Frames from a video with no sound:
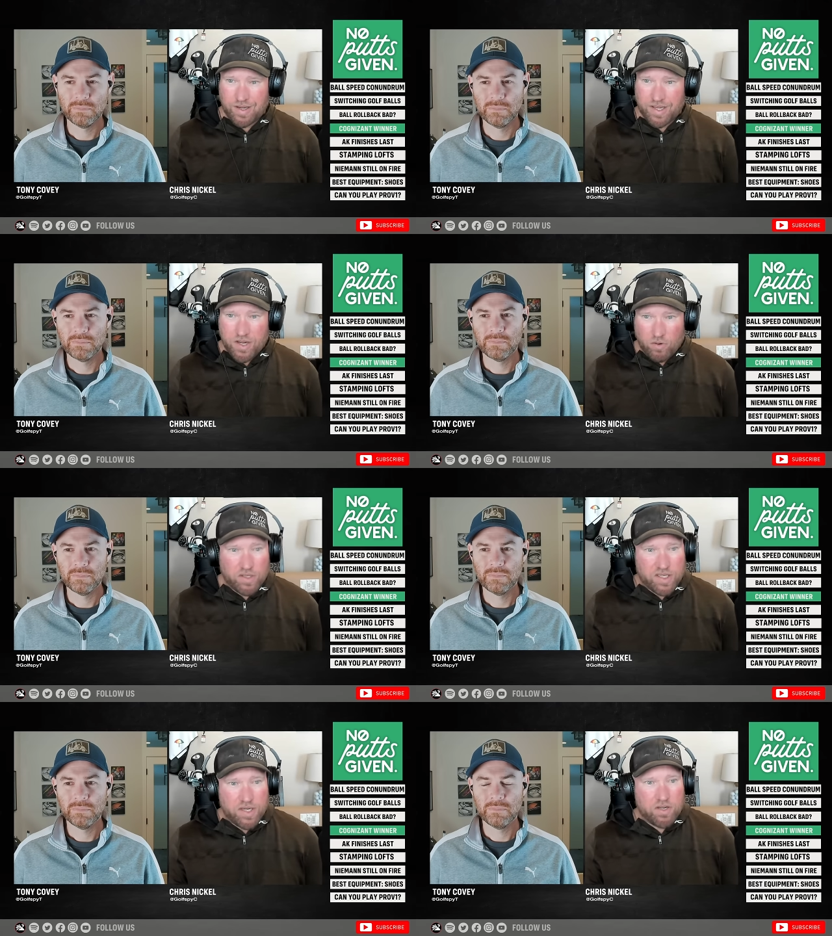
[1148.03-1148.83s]
Speaker 1: You
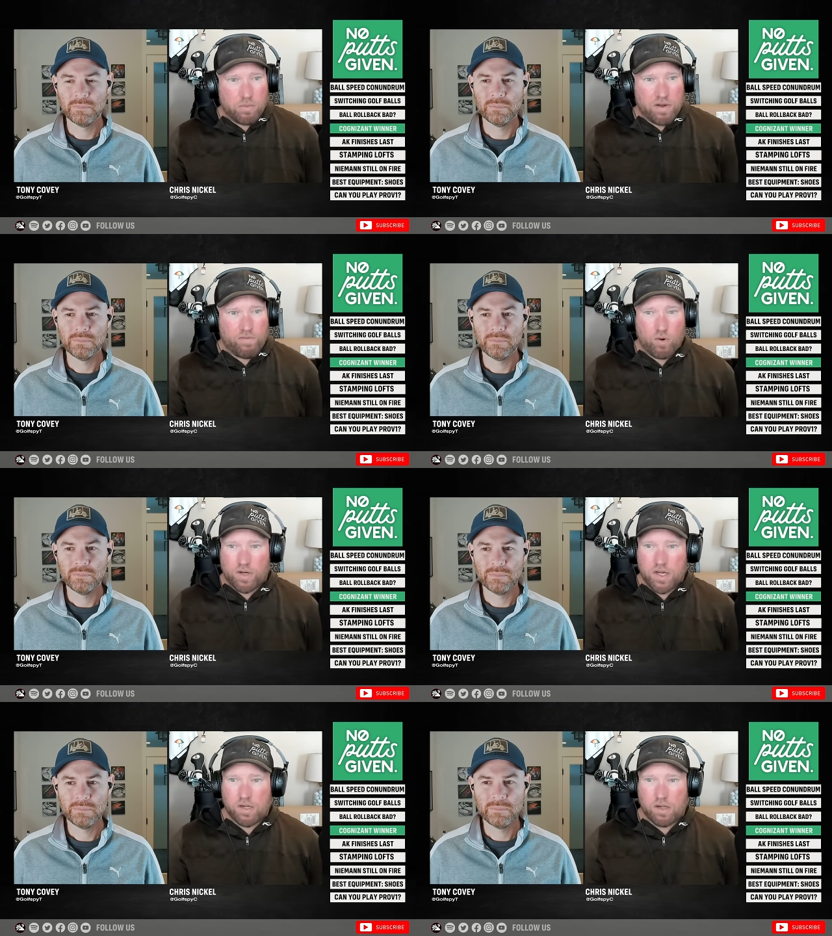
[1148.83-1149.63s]
don't see too many
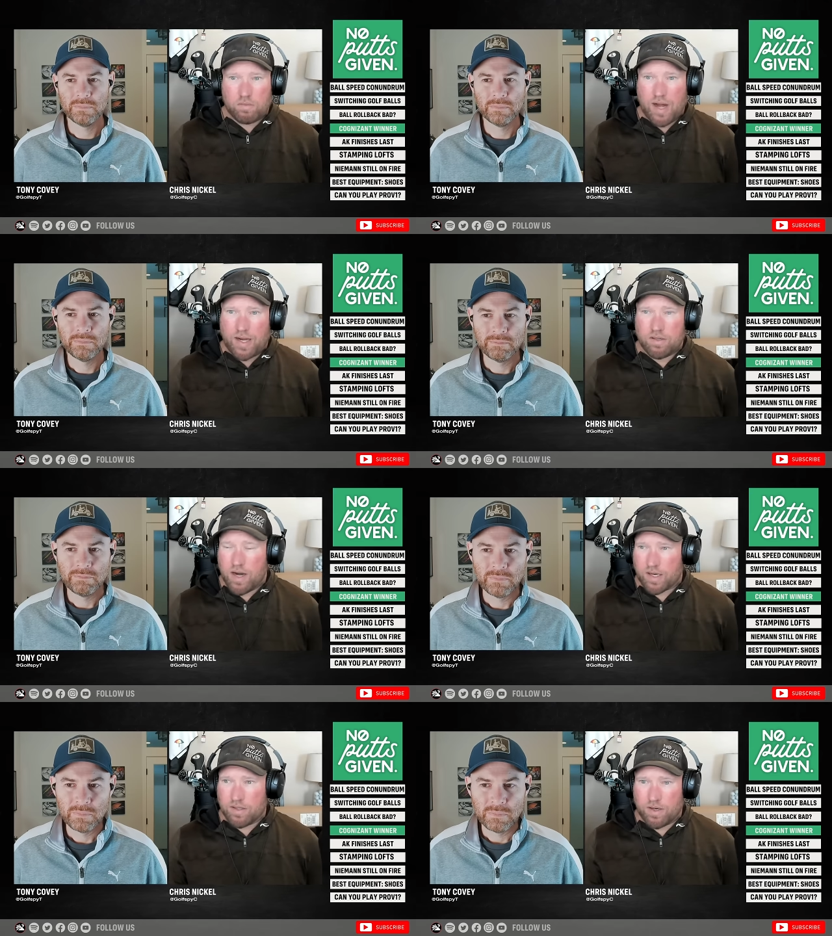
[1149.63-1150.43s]
14 club
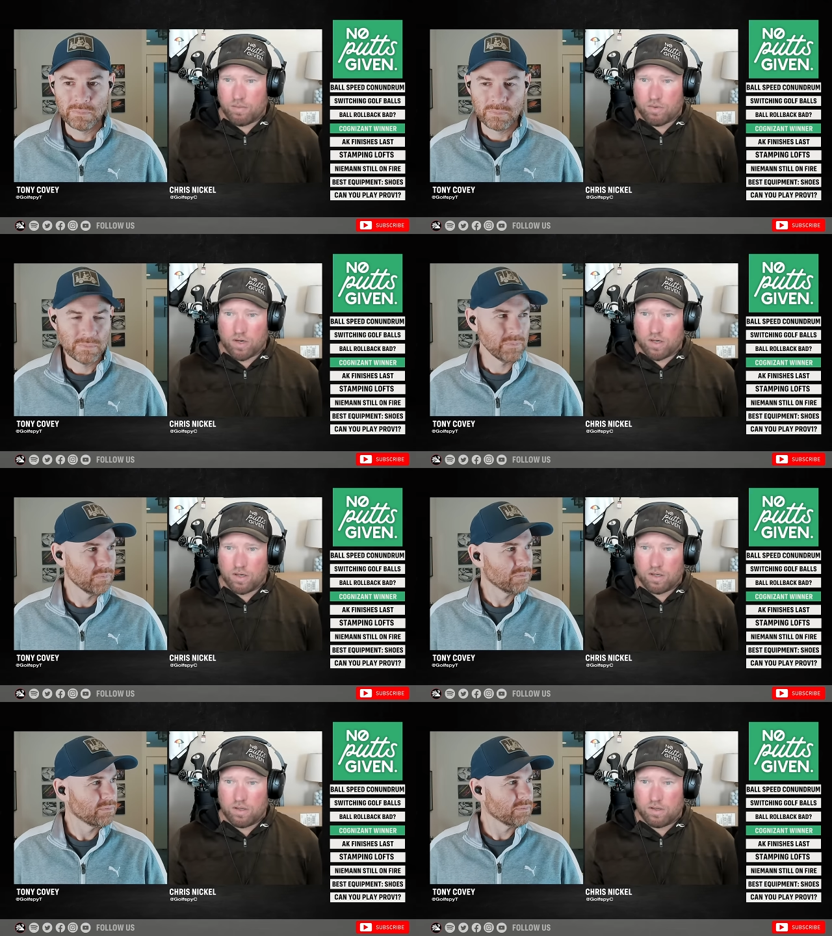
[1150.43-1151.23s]
contracts anymore.
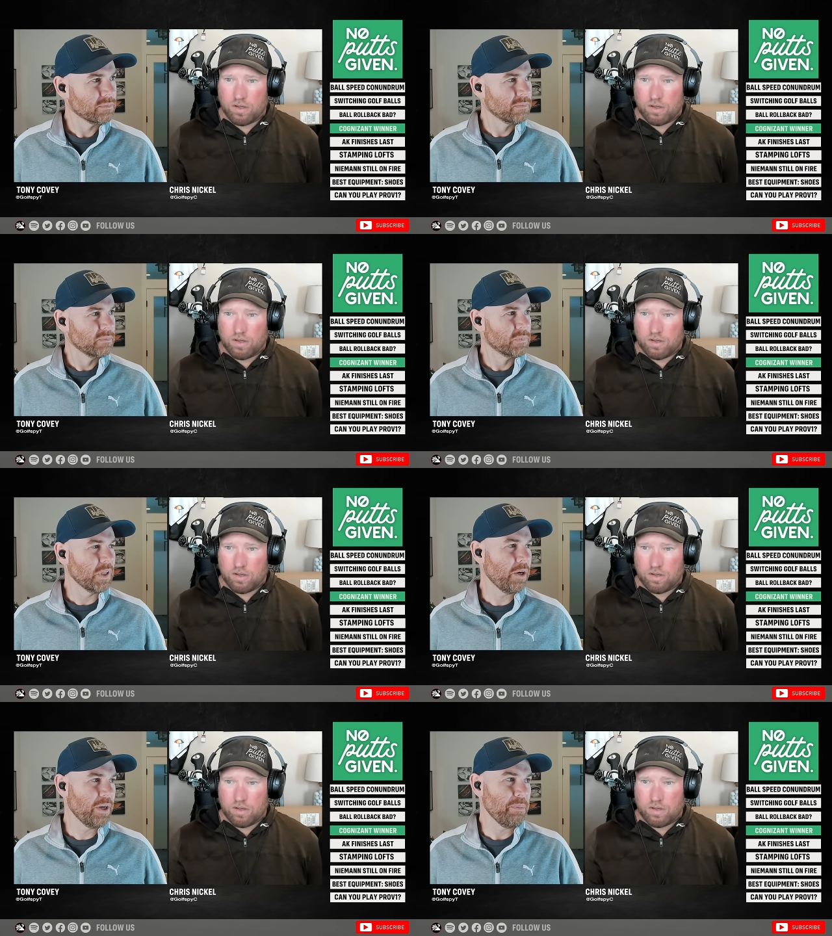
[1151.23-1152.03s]

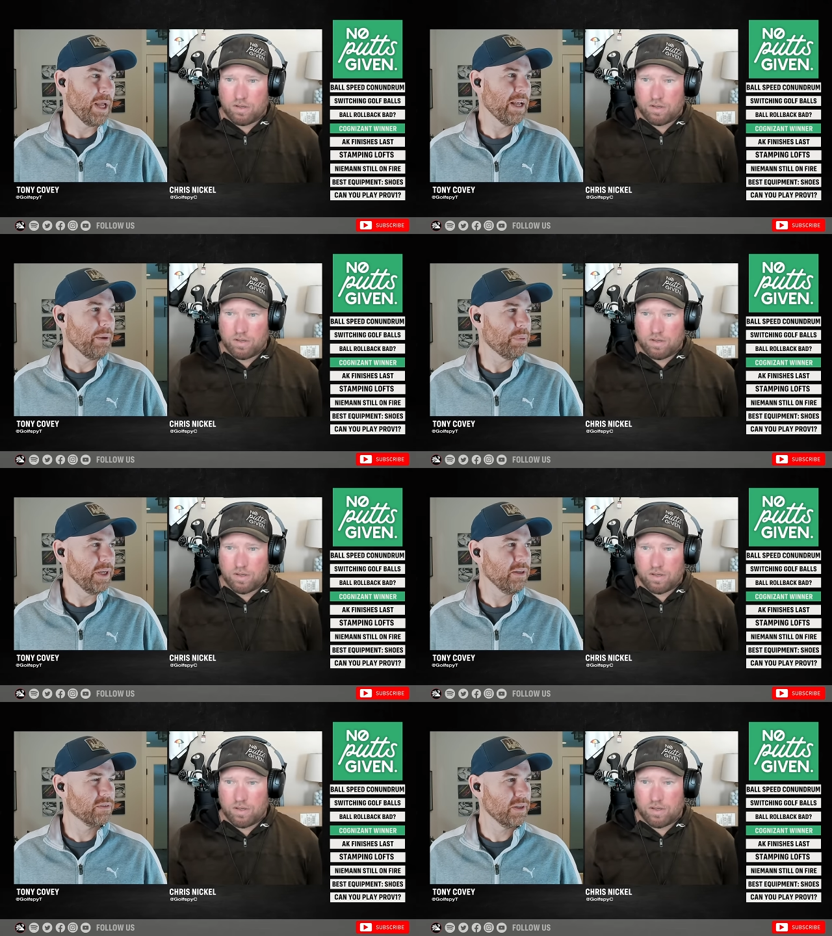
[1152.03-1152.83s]
Speaker 2: No, and it may not
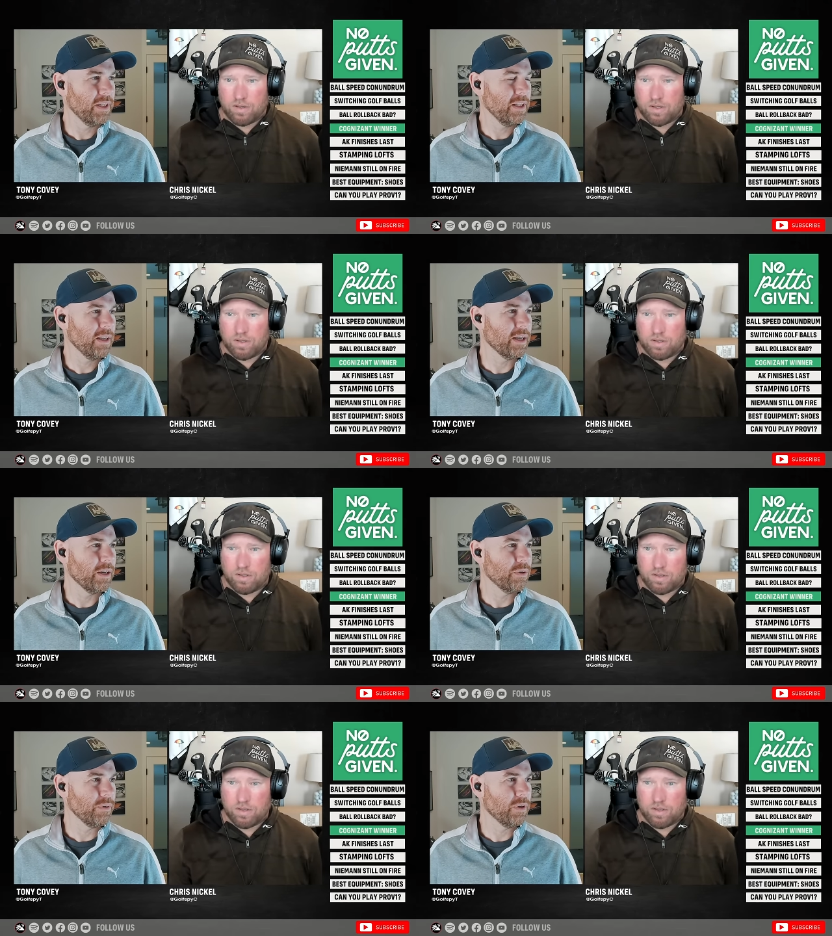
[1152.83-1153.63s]
be. Right? Like I
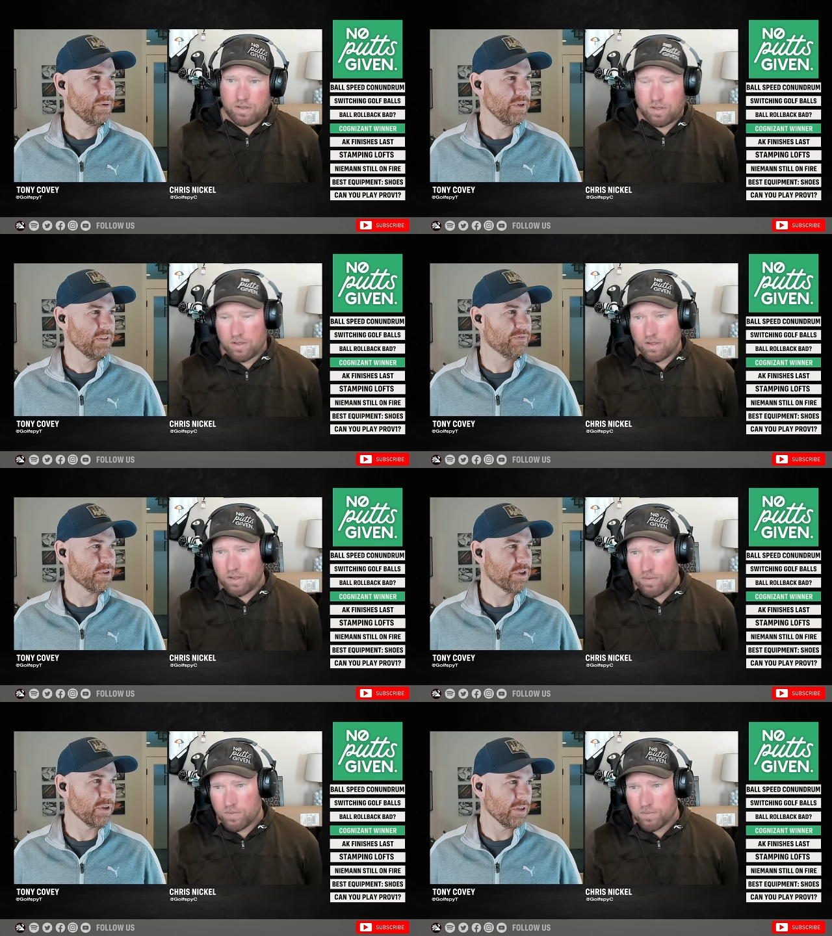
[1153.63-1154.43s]
don't know is for
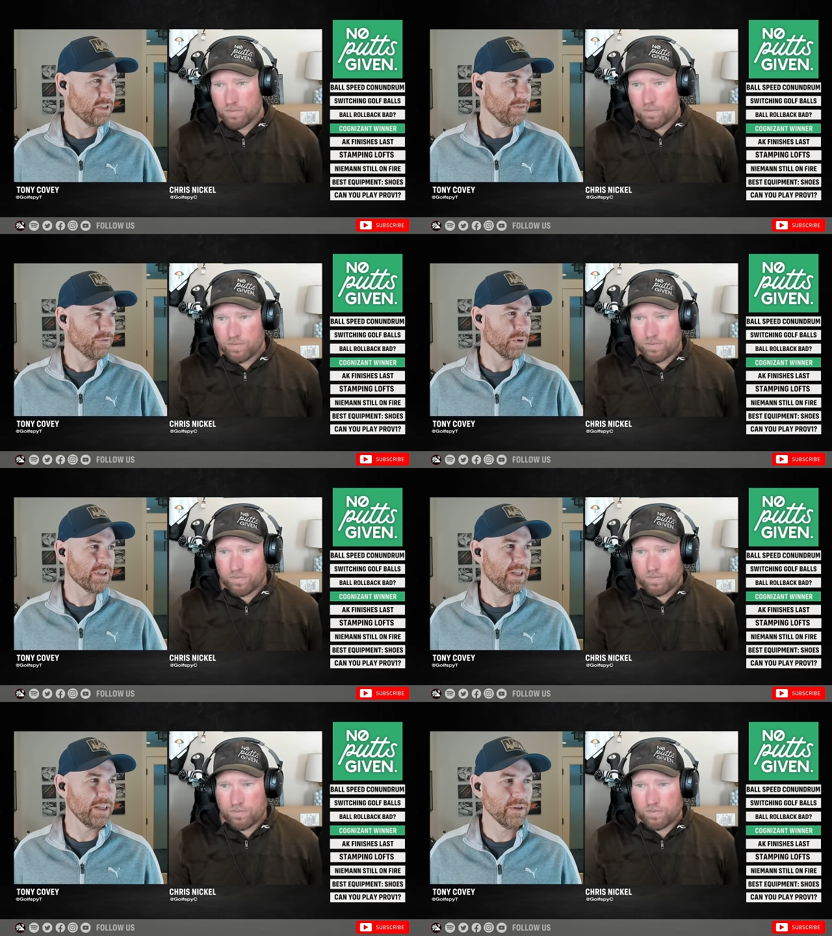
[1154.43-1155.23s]
sure is it
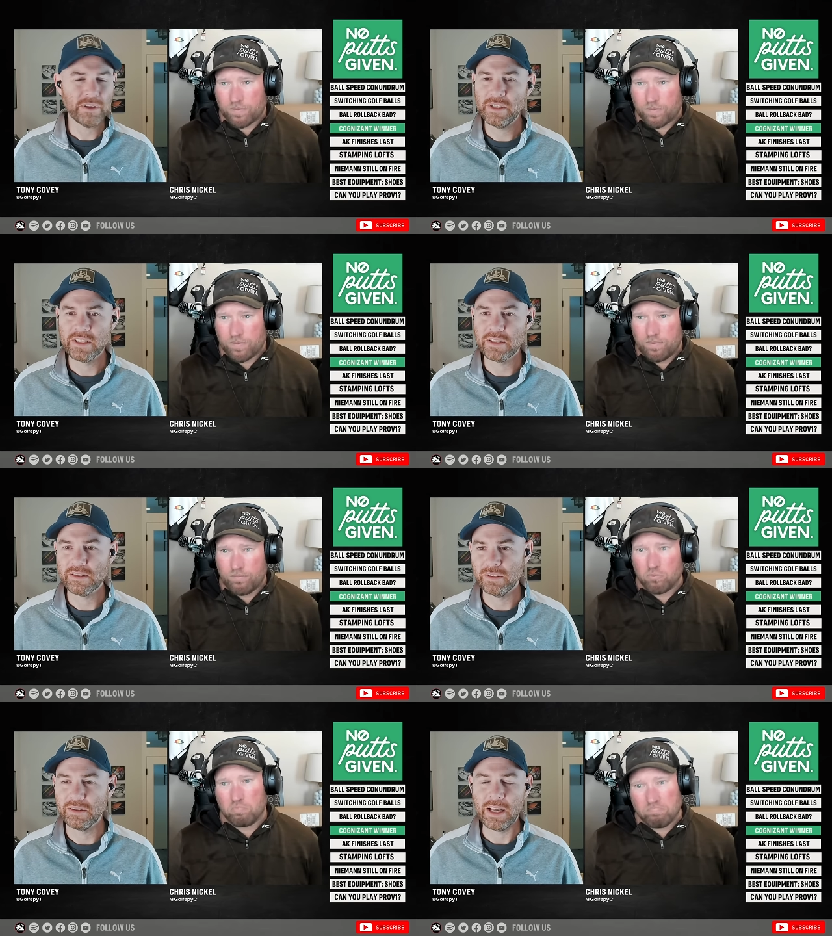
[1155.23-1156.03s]
14 or he
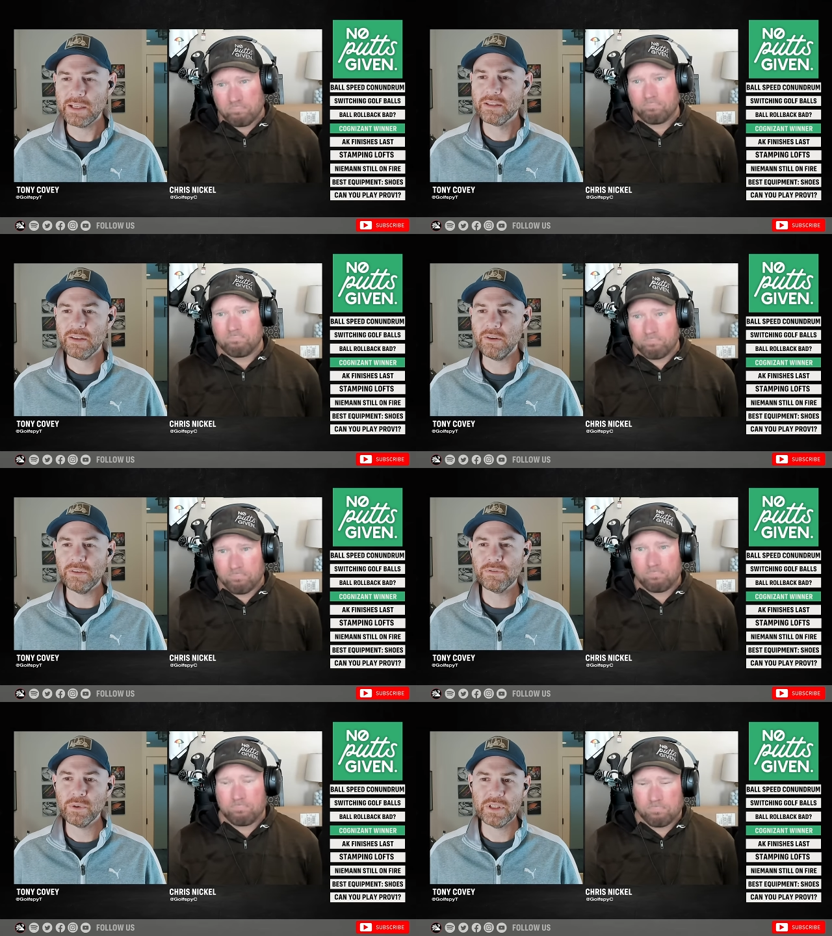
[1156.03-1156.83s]
just likes all
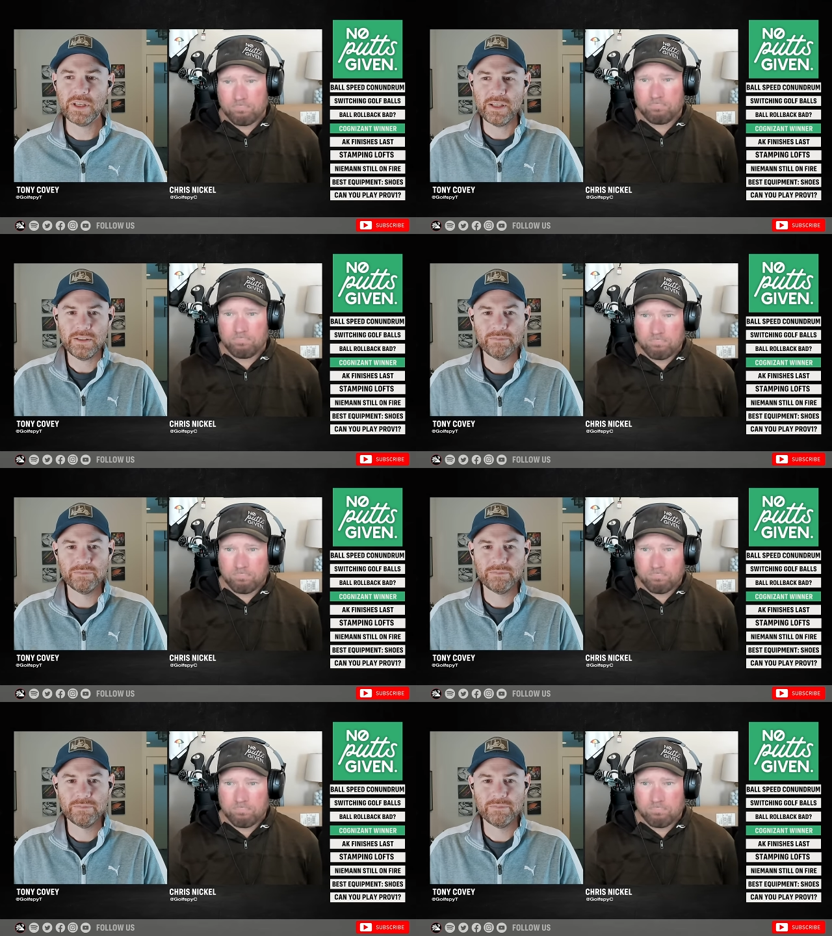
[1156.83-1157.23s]
14?